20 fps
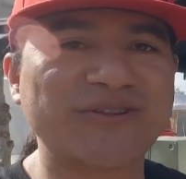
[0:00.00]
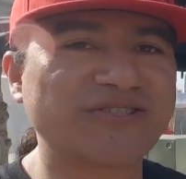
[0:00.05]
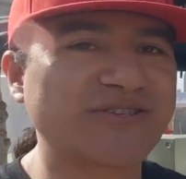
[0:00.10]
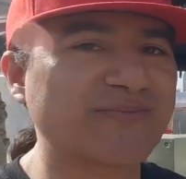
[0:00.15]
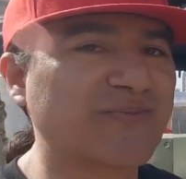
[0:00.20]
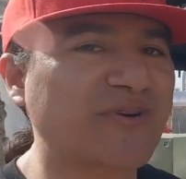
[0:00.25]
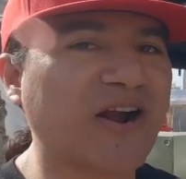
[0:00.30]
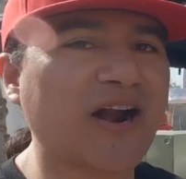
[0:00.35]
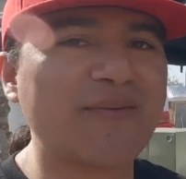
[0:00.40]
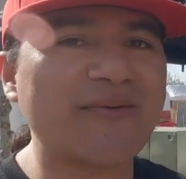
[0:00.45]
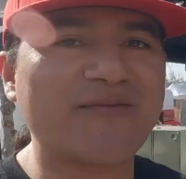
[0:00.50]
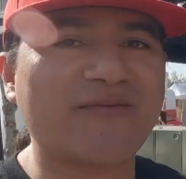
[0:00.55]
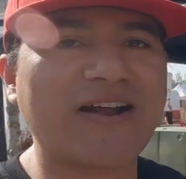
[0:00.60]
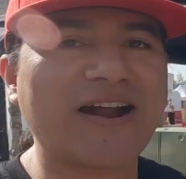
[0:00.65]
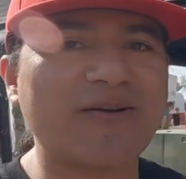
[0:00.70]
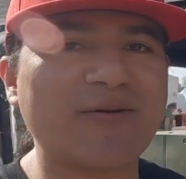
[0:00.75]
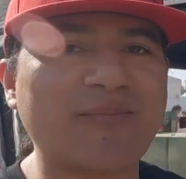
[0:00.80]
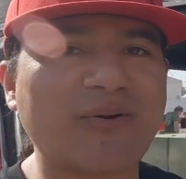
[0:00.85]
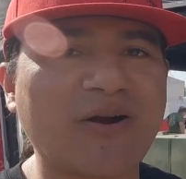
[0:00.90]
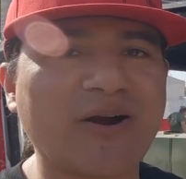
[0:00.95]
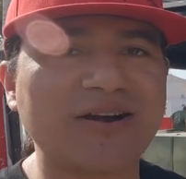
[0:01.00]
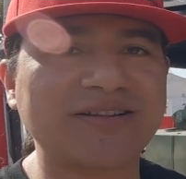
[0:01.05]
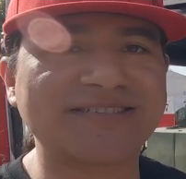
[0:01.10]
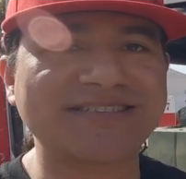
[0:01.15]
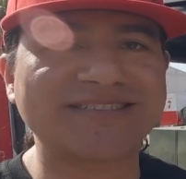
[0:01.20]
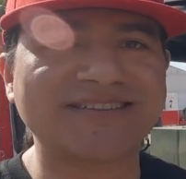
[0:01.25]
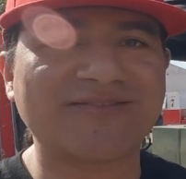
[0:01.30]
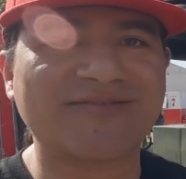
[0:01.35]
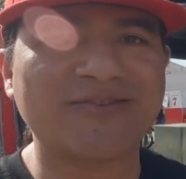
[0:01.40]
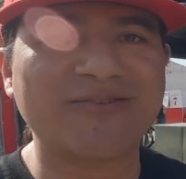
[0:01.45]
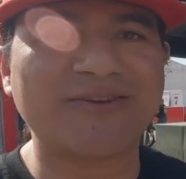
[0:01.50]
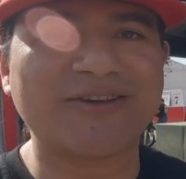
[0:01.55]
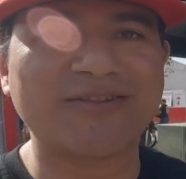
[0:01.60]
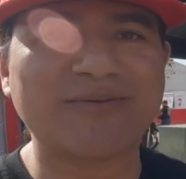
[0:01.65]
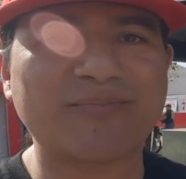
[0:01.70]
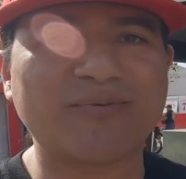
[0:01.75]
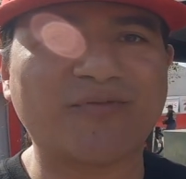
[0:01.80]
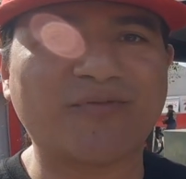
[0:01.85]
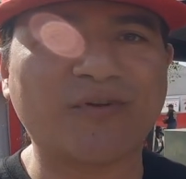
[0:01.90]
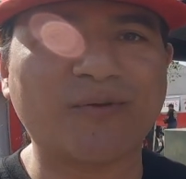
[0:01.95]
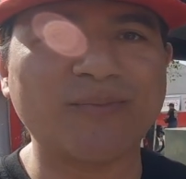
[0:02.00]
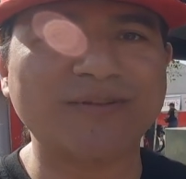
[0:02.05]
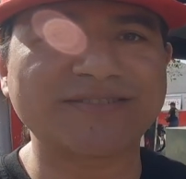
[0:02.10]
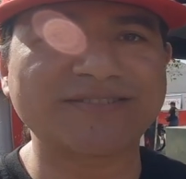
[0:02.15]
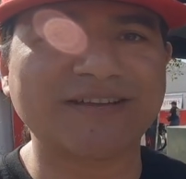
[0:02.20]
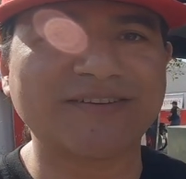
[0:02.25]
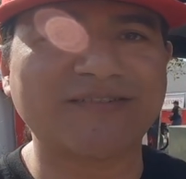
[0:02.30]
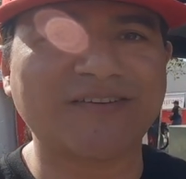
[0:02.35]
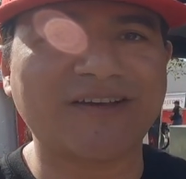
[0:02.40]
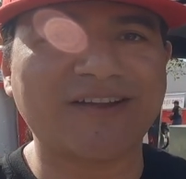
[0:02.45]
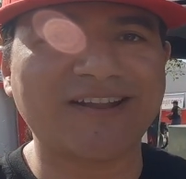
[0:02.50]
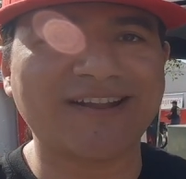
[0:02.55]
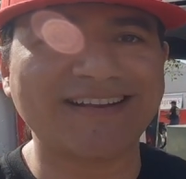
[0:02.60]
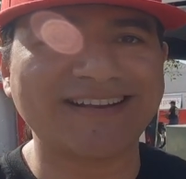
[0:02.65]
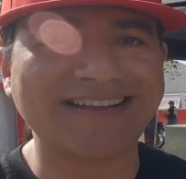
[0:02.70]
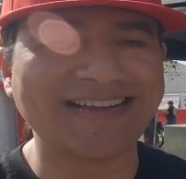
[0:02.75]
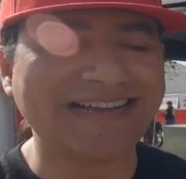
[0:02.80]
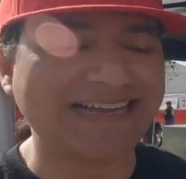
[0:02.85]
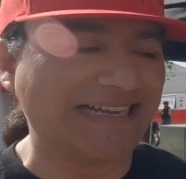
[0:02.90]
with some carbon fiber parts and a few other performance stuff on it,